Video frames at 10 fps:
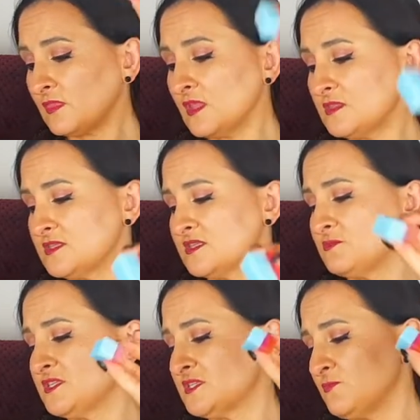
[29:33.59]
This is
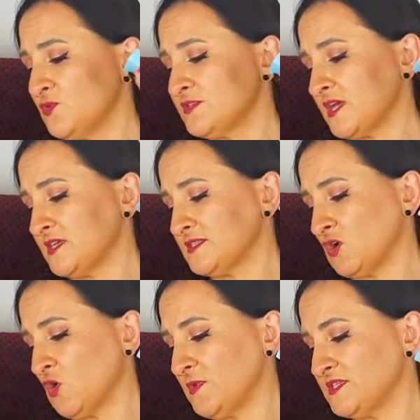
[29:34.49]
Mrs. Blue Sky
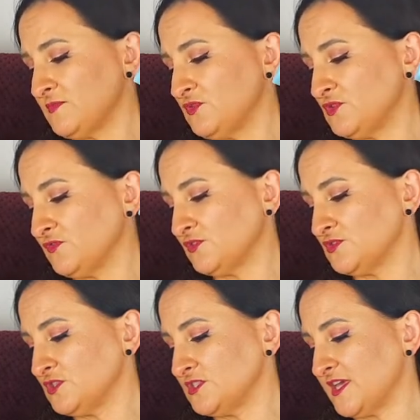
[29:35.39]
Soap. It's a beautiful
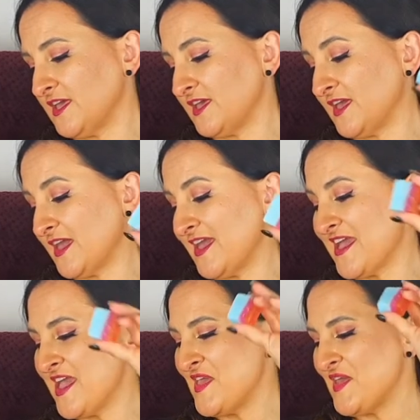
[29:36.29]
new day, hey hey.
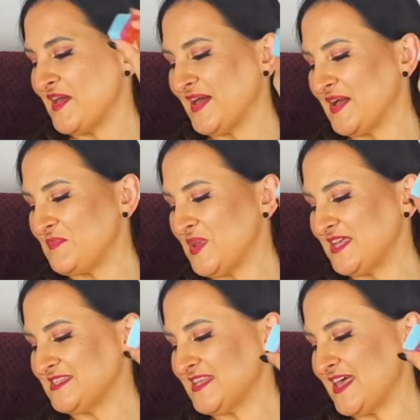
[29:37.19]

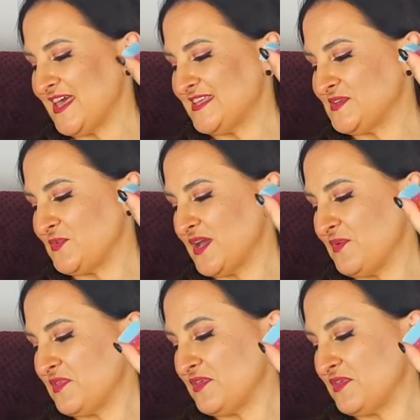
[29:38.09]
Blast the haze away with